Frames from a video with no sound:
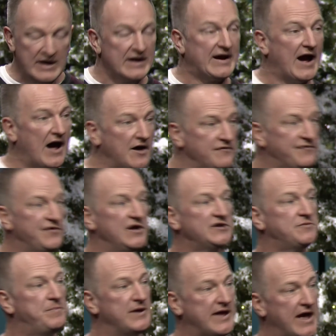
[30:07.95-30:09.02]

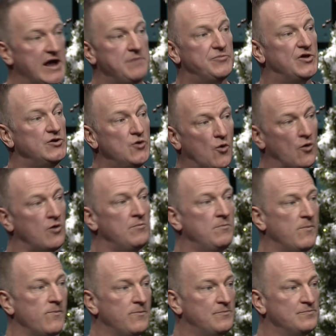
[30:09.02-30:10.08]
Conflict became the norm,
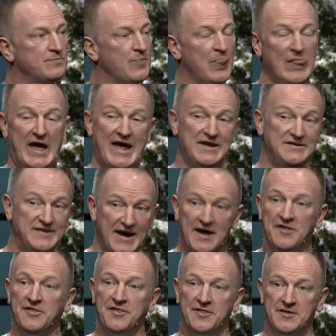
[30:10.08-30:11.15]
and
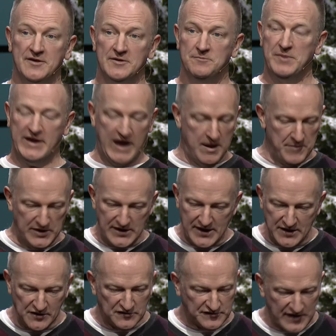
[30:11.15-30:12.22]
death became an
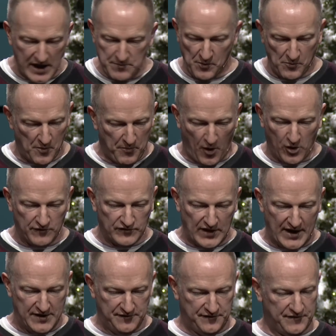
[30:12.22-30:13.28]
inescapable part of
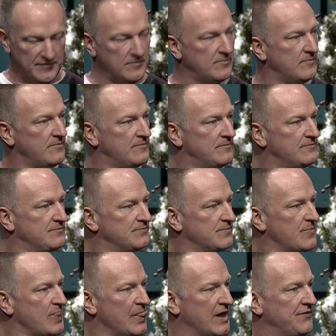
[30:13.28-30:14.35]
life.
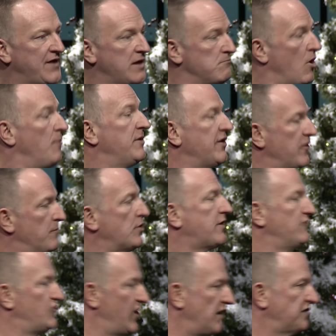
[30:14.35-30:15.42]
That moment in the book of
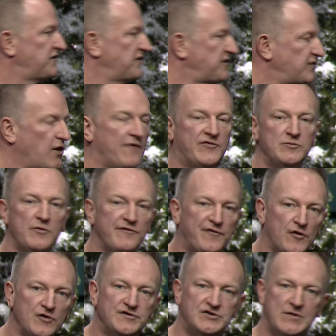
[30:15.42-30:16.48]
Genesis is often
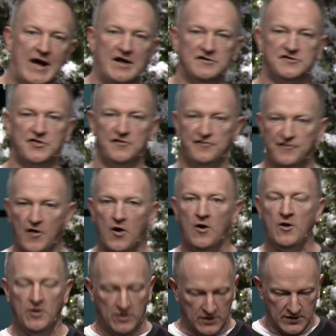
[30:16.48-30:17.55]
referred to as the
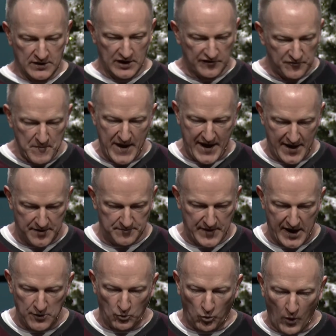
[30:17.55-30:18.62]
fall of man.
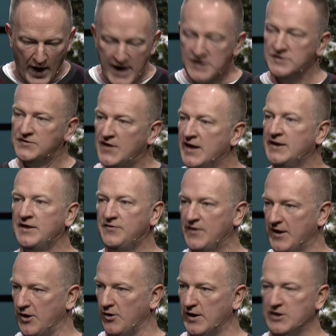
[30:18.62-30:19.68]
And right then and
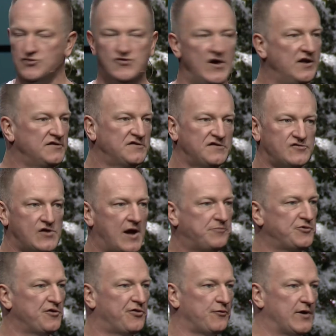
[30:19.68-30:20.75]
there, in Genesis
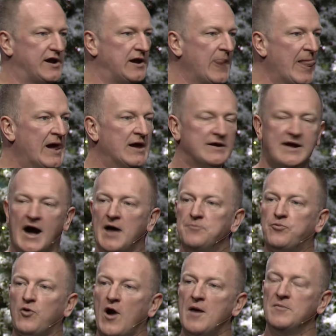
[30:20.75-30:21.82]
chapter 3, God
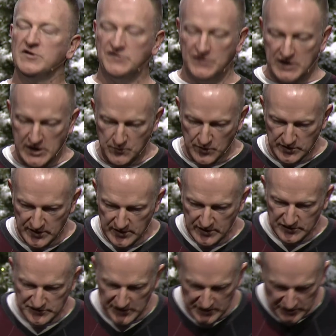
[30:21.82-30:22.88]
promised that he would
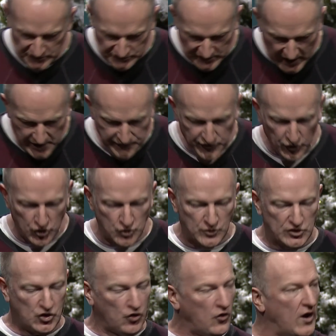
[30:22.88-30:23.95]
send a Savior who
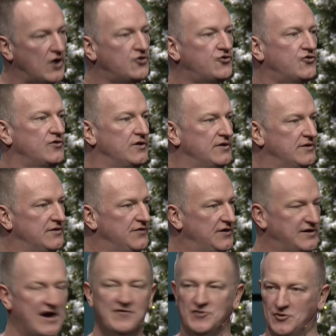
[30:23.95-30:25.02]
would crush the
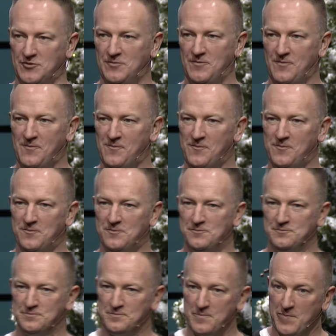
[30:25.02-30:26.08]
devil.
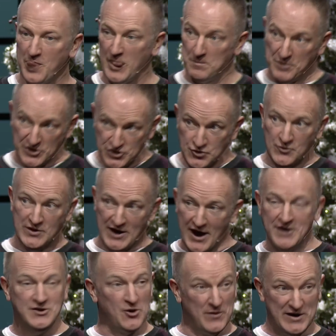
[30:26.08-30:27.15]
But you and I
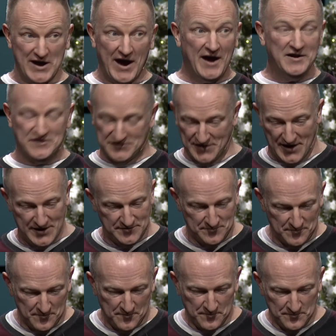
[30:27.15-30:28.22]
know in hindsight
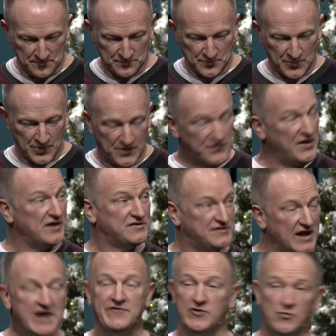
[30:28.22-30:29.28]
that that
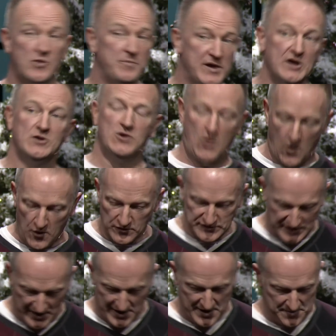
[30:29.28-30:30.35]
Savior would be a long
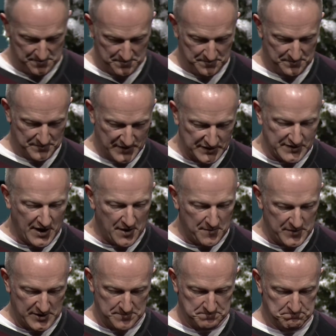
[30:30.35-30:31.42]
time in coming.